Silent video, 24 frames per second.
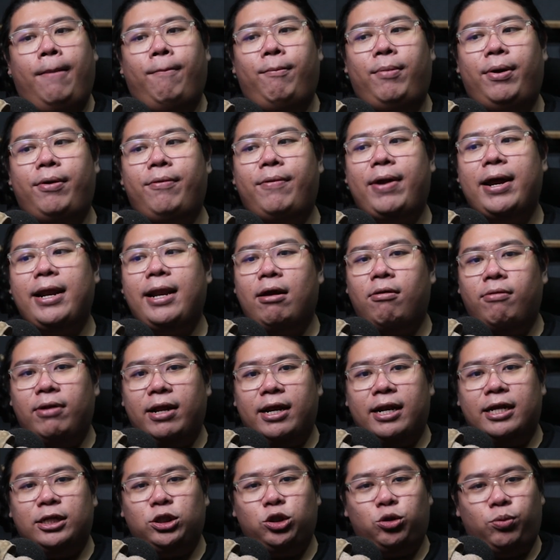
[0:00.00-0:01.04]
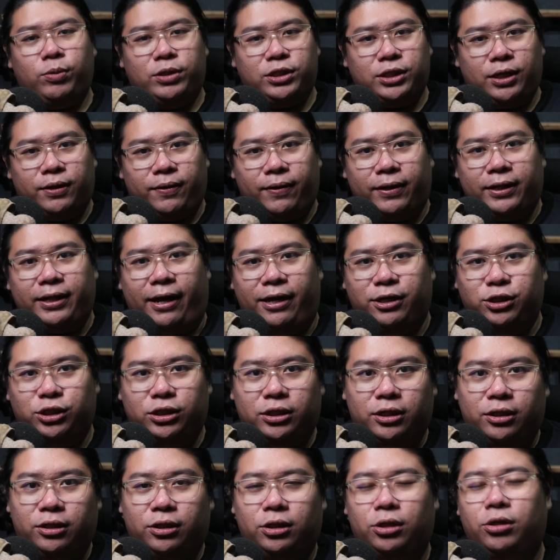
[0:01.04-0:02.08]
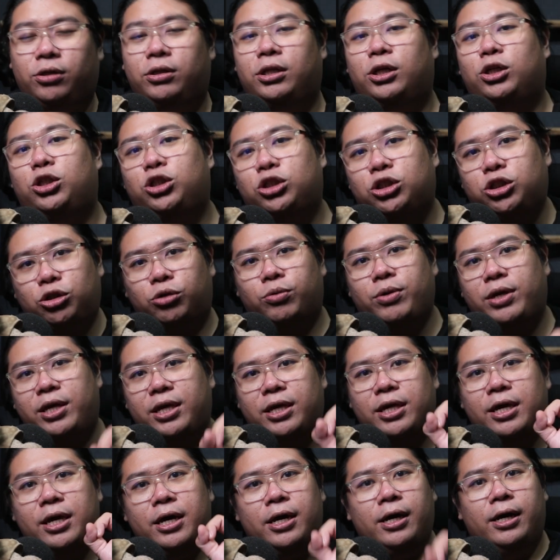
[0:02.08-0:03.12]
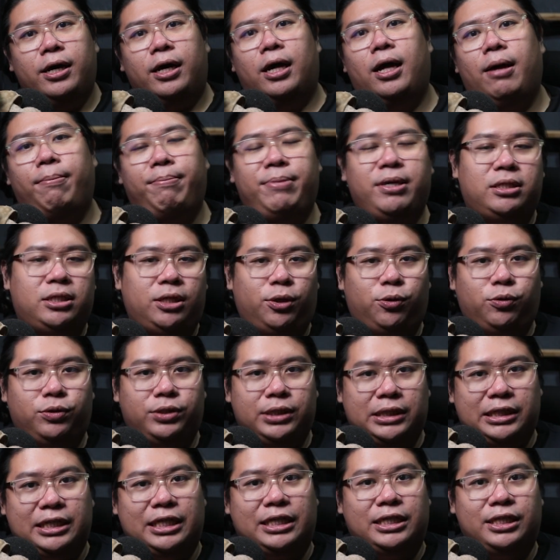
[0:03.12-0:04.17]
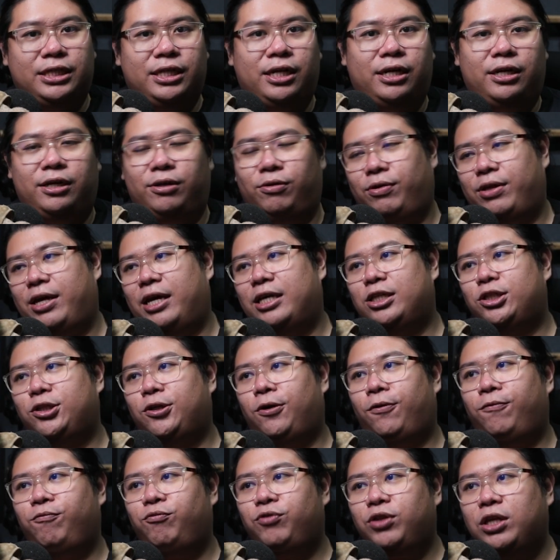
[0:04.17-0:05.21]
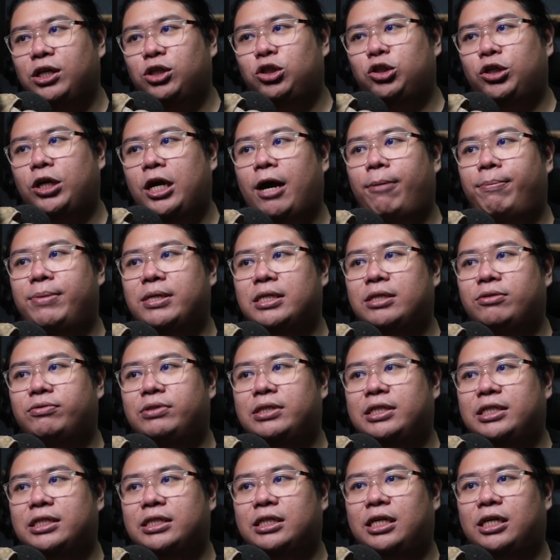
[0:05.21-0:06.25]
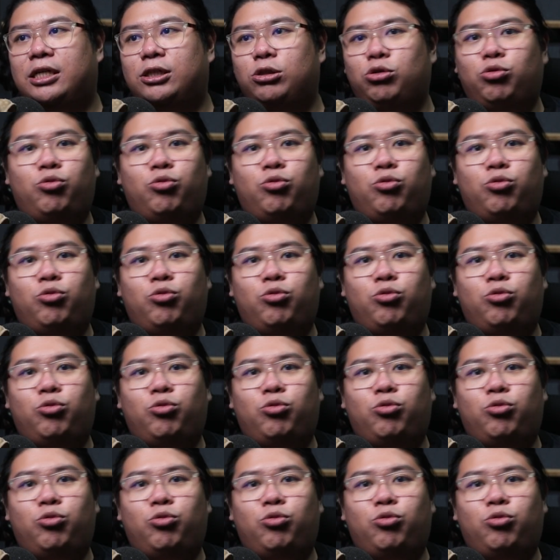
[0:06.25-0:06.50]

But right now, let us switch our attention to the three Abyssal Sisters. Okay, so the three Abyssal Sisters